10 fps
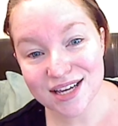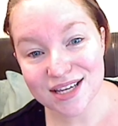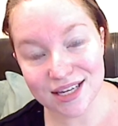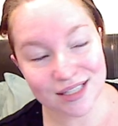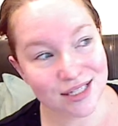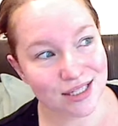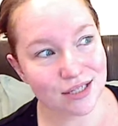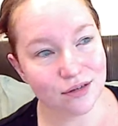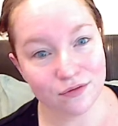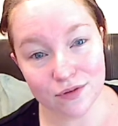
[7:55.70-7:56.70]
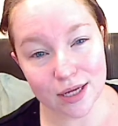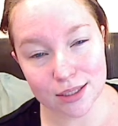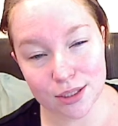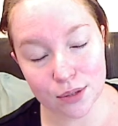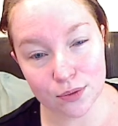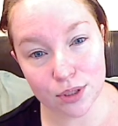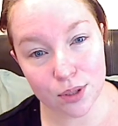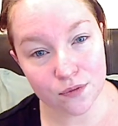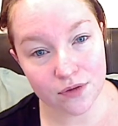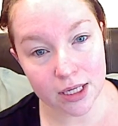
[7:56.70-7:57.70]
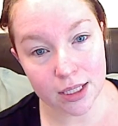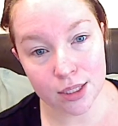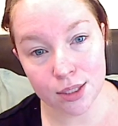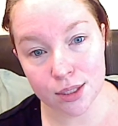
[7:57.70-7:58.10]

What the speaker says: It's, in fact, you know, UVA,